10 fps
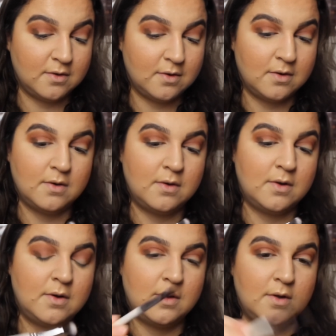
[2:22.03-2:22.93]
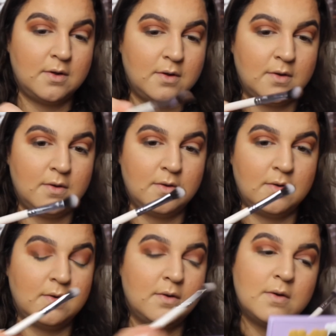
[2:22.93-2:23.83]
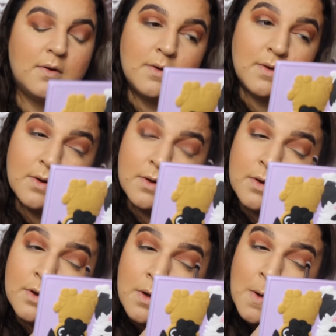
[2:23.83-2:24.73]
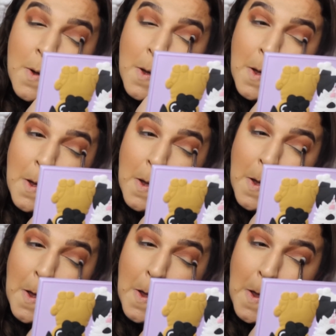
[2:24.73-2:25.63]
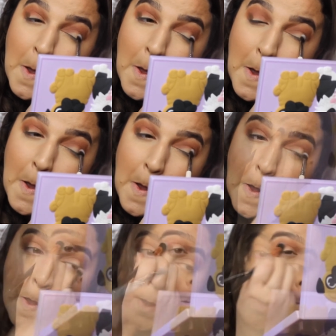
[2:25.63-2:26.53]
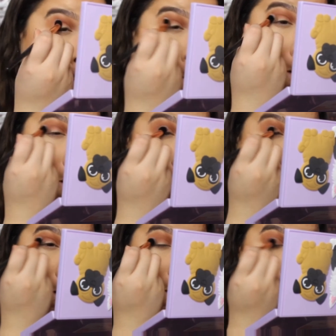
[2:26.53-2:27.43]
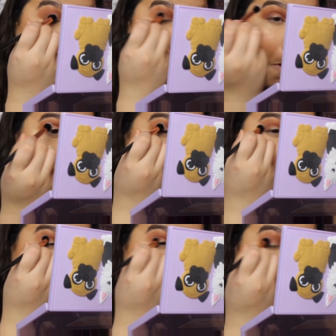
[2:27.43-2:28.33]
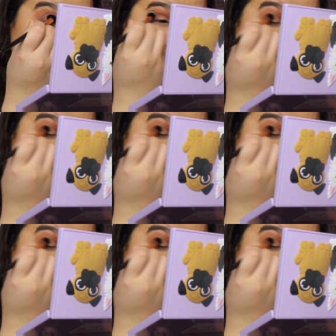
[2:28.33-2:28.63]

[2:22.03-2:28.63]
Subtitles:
(no one is talking)